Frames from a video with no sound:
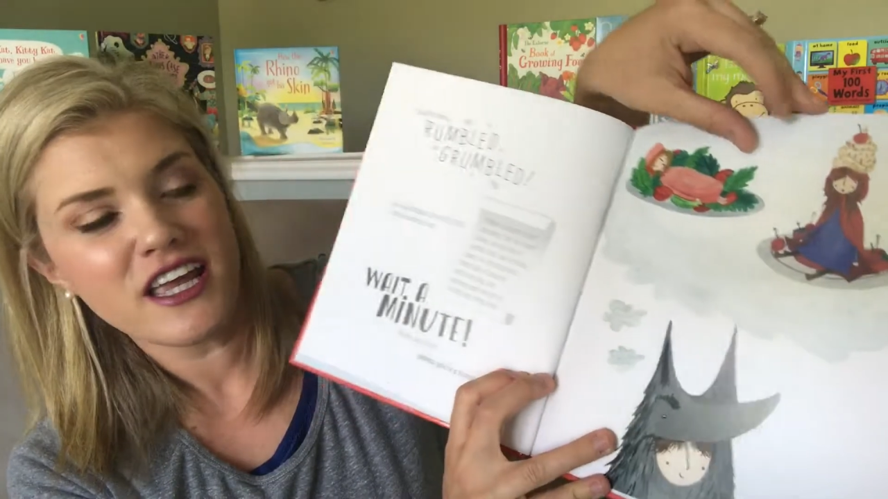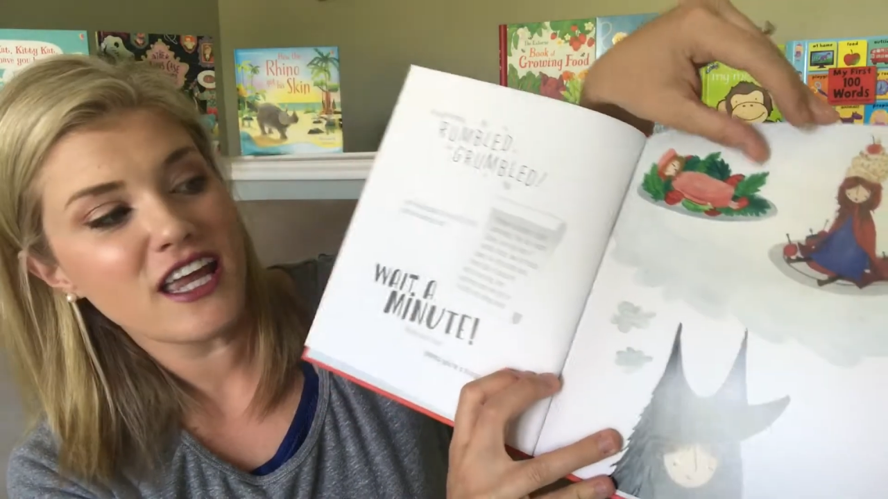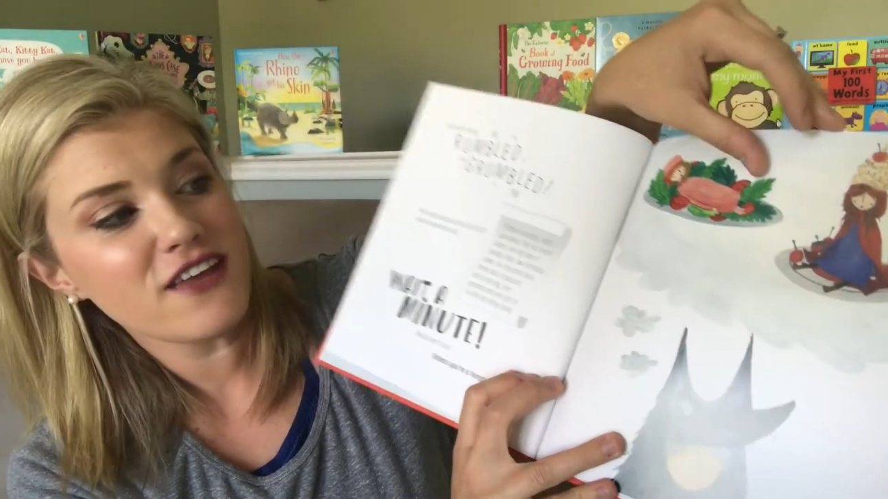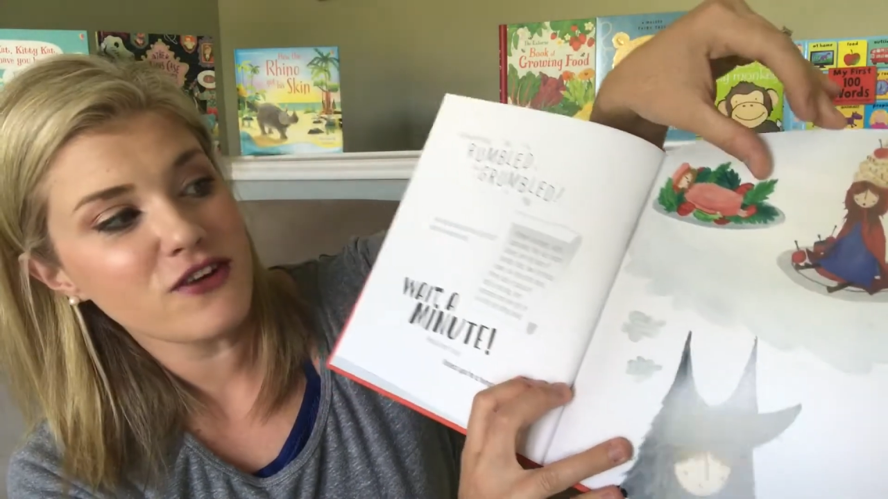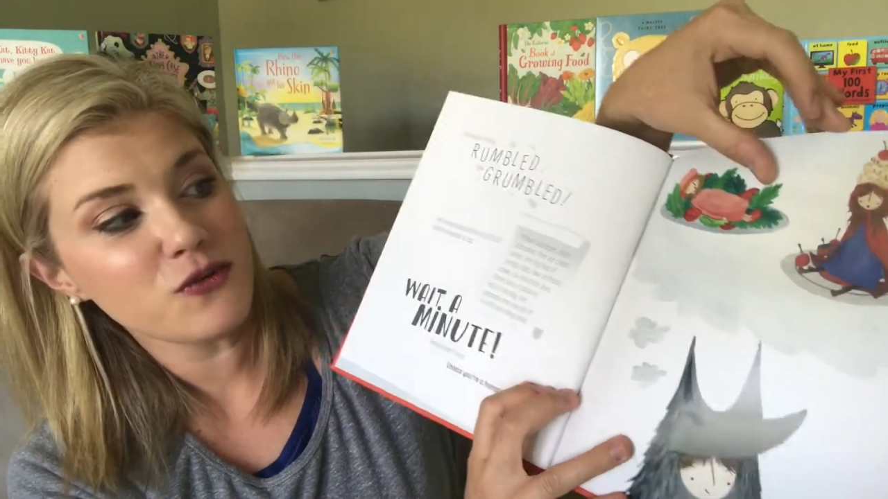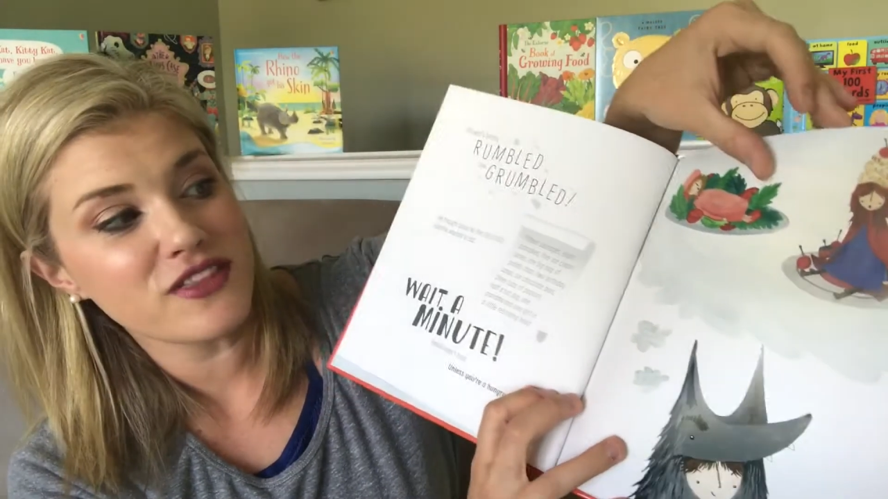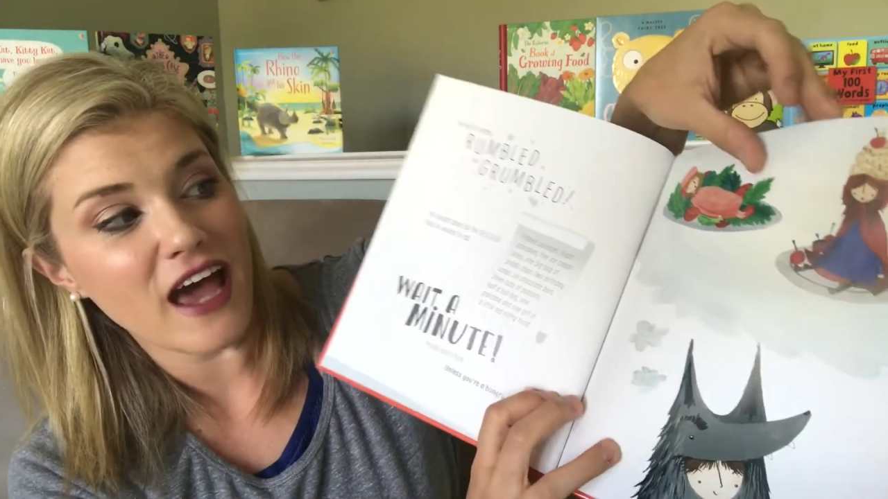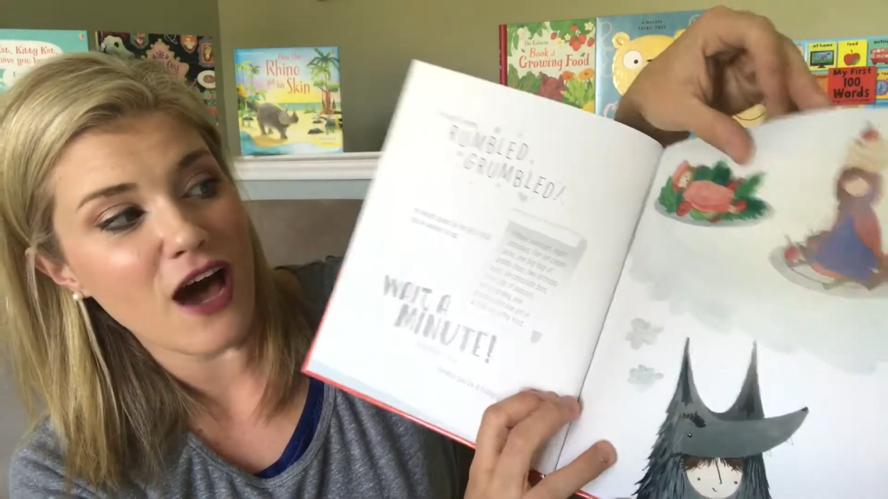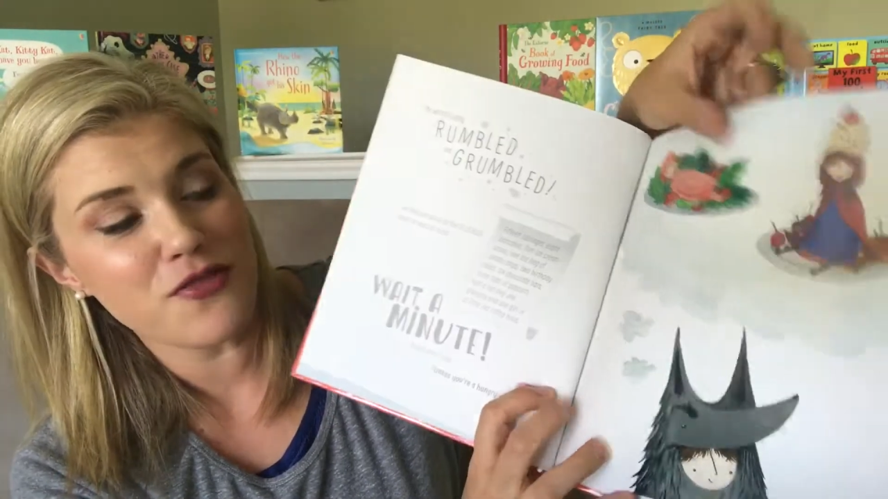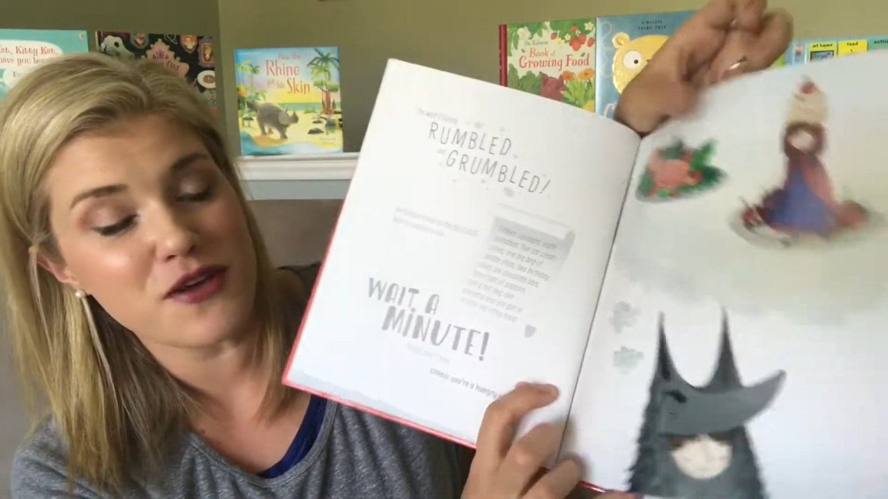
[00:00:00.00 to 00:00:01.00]
even
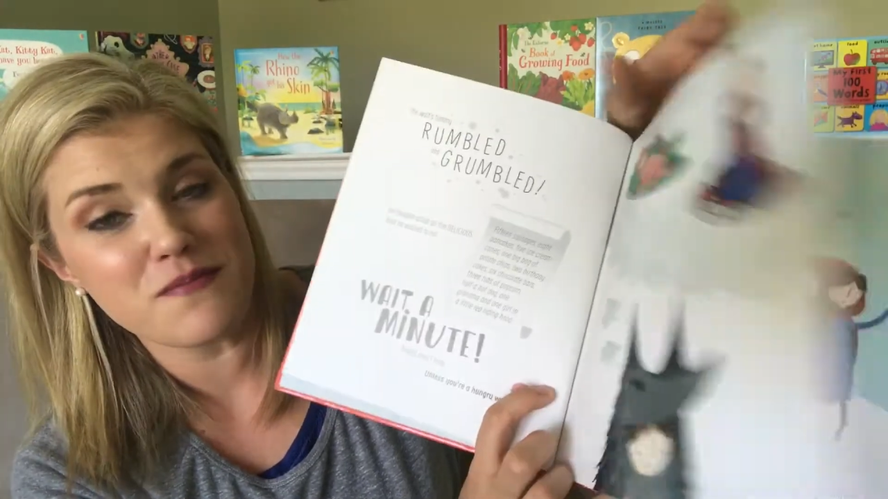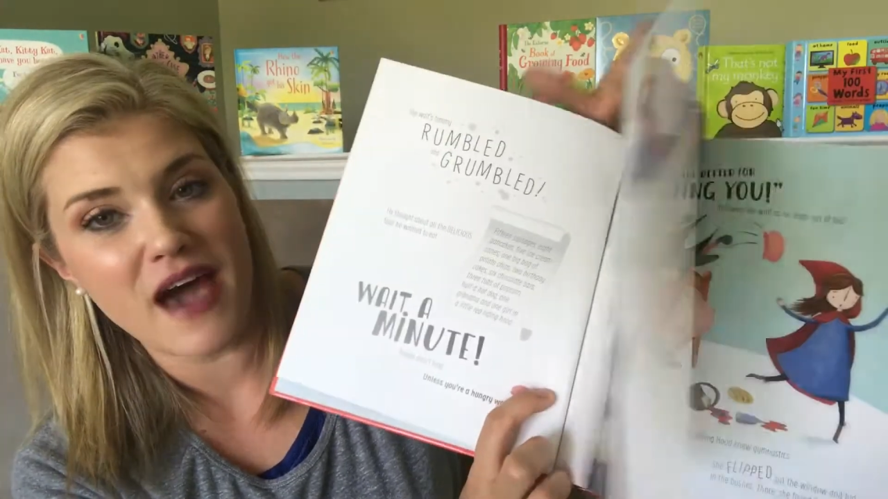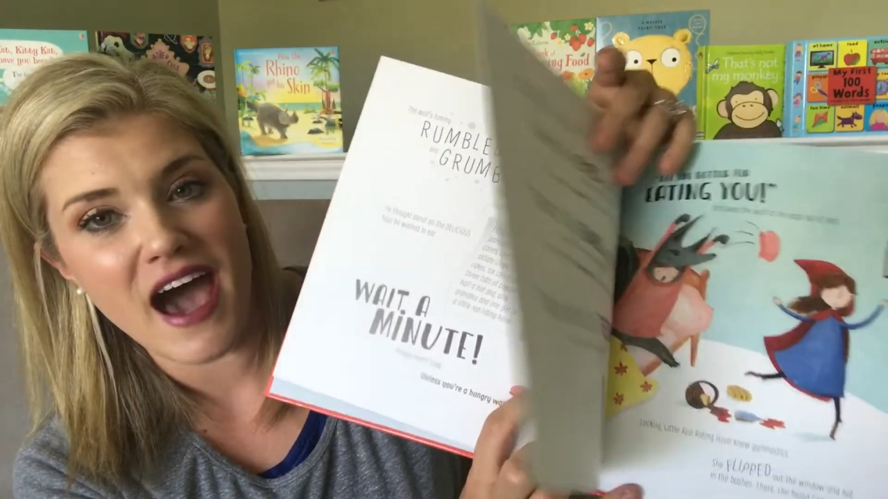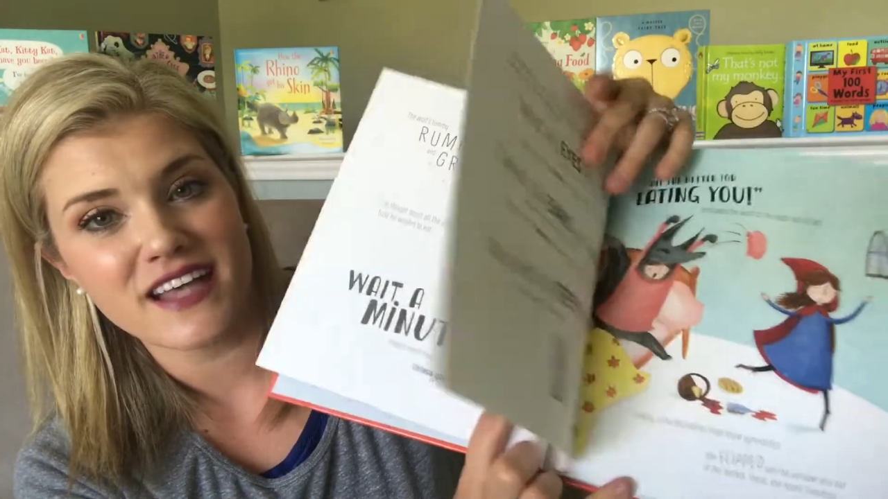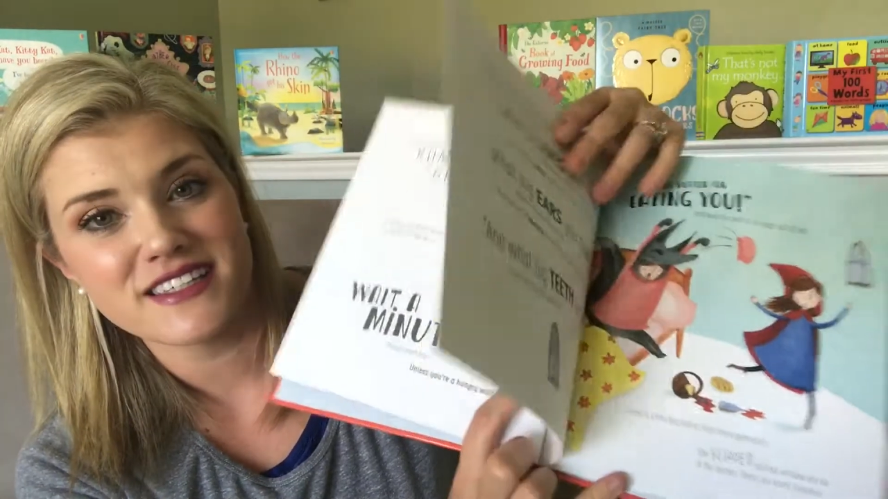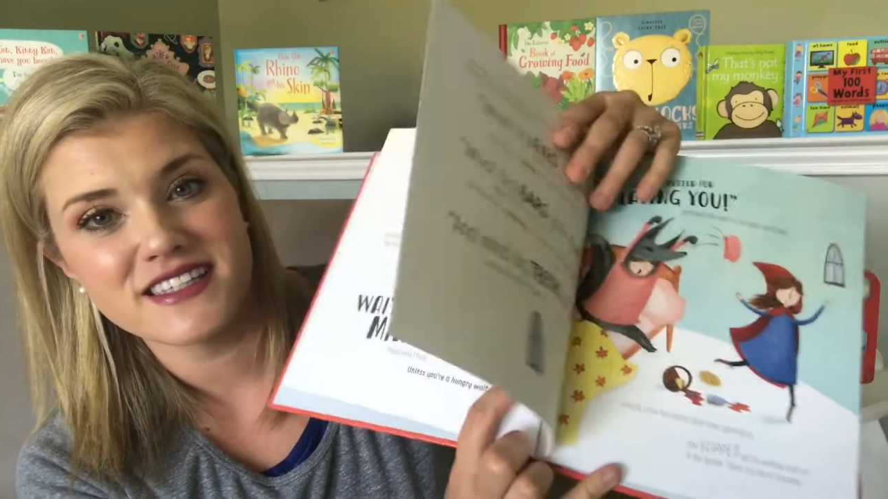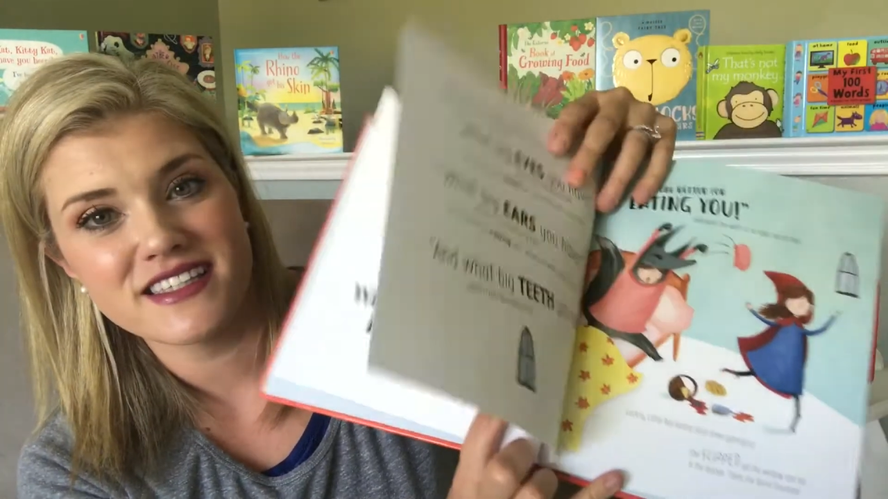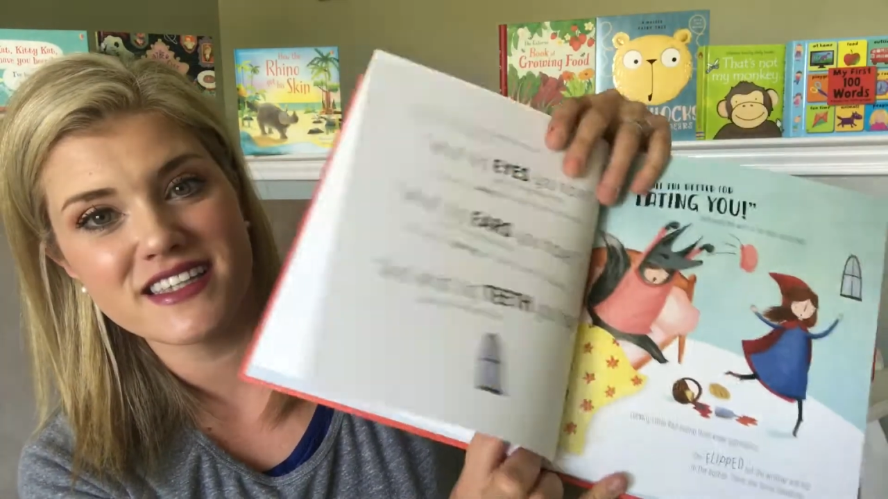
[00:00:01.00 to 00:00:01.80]
without the masks,